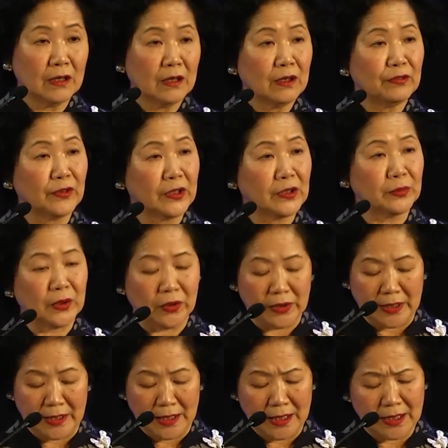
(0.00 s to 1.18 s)
Furthermore,
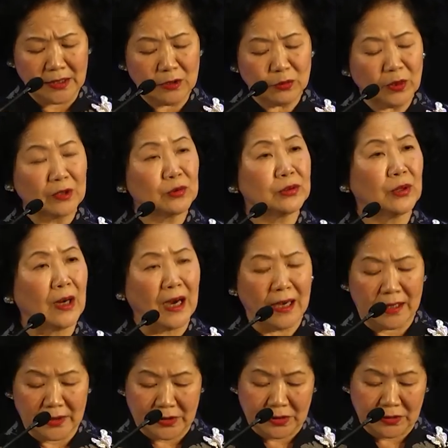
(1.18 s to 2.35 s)
anyone who
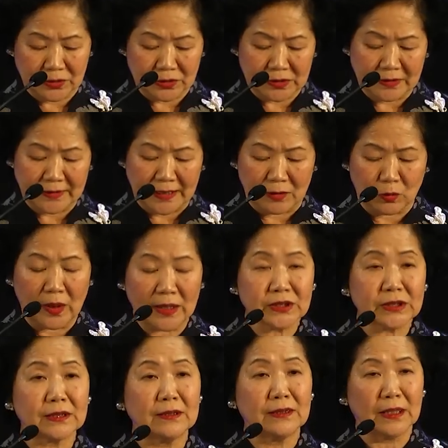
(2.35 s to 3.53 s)
argues that
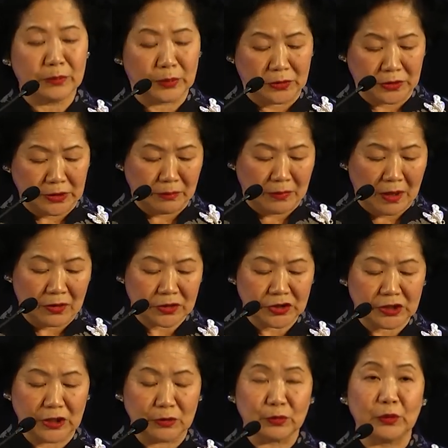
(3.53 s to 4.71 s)
Western liberal
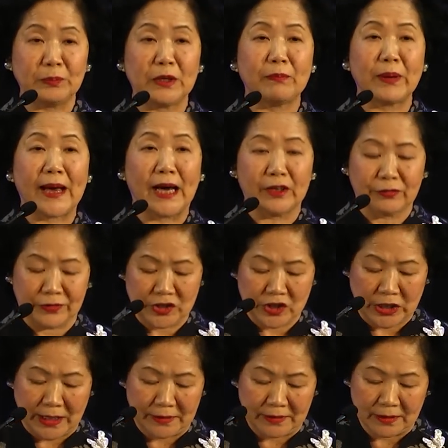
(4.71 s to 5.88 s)
democracy would be bad for
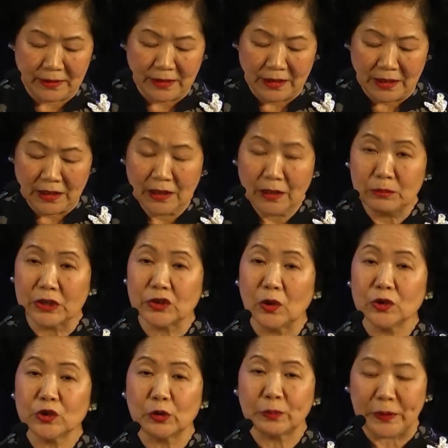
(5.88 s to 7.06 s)
China must
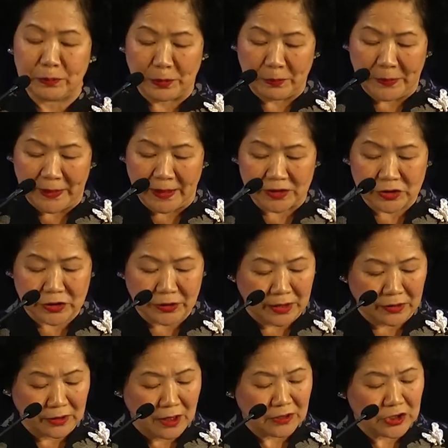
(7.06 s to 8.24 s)
also be prepared to
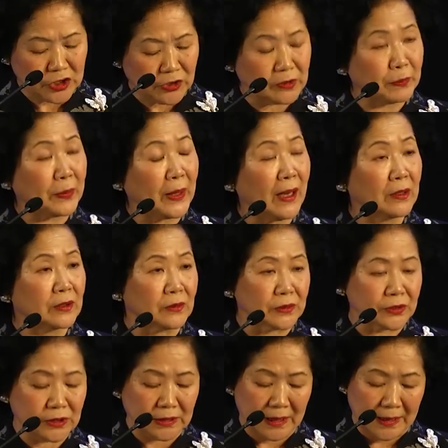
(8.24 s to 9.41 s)
acknowledge the
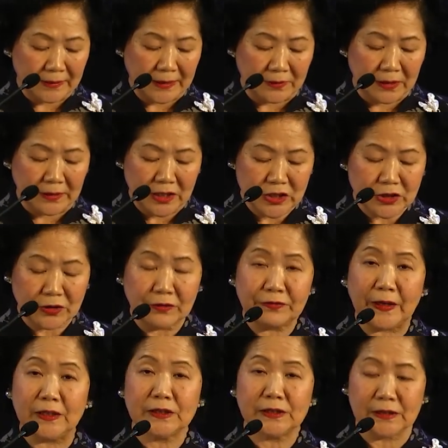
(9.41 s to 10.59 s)
perils that the nation
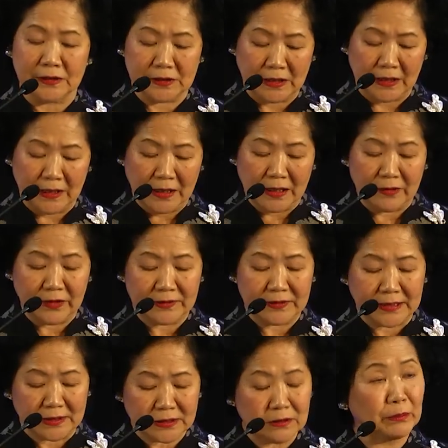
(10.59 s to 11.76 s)
faces if it
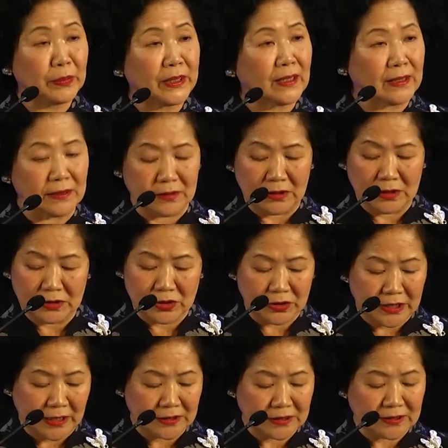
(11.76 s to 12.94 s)
doesn't begin to
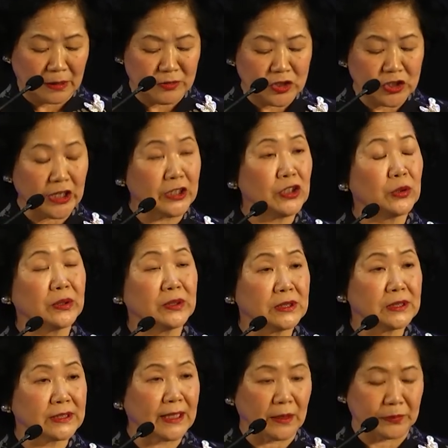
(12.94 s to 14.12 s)
take some genuine
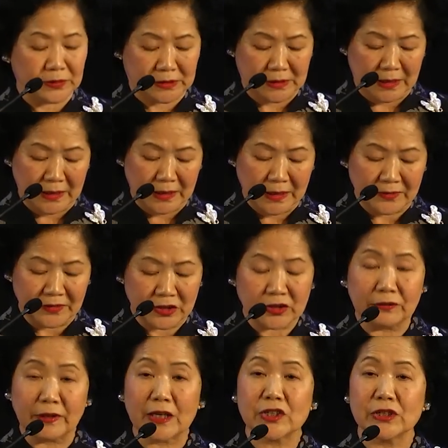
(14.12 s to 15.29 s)
steps in the
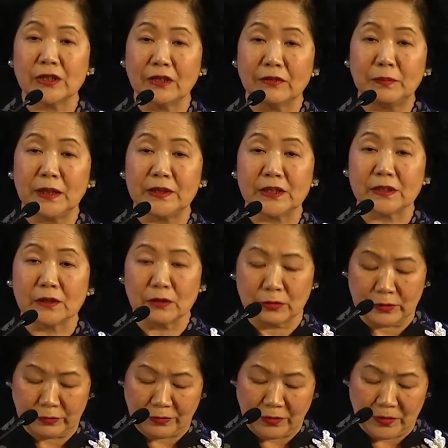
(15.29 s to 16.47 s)
direction of political
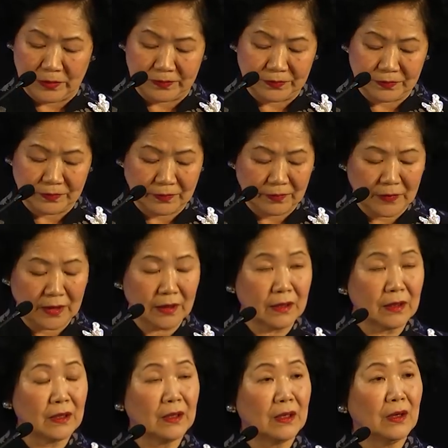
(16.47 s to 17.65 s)
reform.
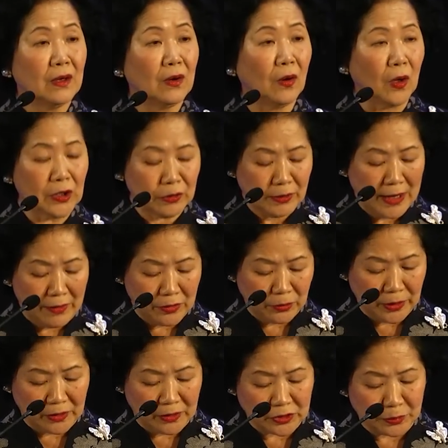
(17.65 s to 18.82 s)
All around the
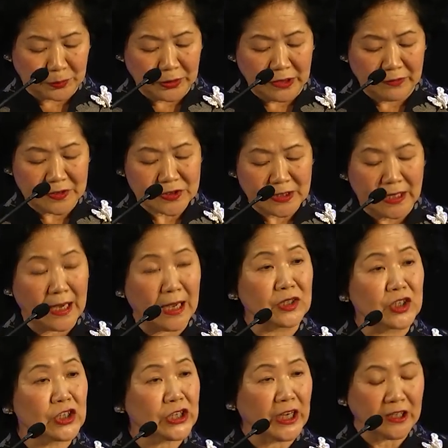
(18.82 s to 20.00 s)
world, previously
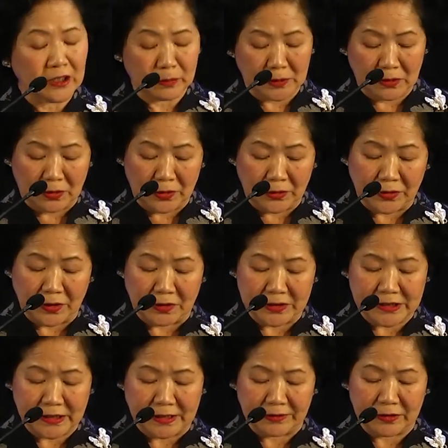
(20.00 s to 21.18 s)
unshakable
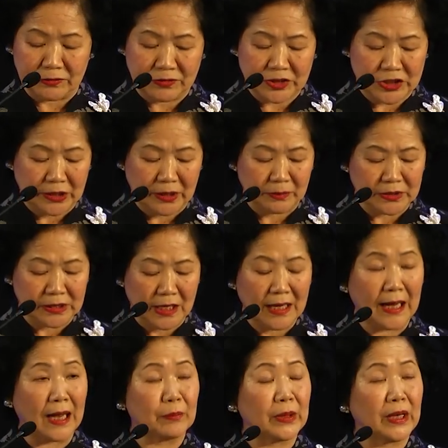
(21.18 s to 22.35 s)
authoritarian regimes
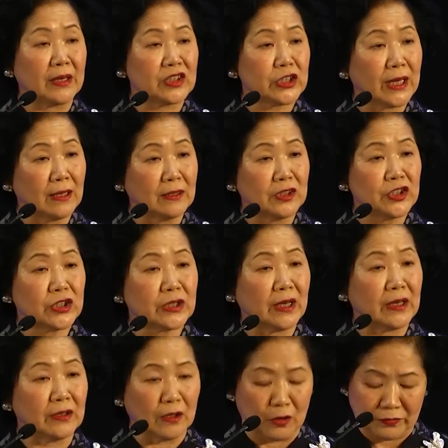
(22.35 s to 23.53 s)
are being challenged
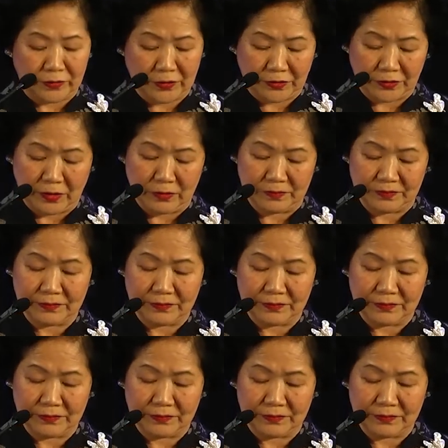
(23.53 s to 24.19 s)
and overthrown.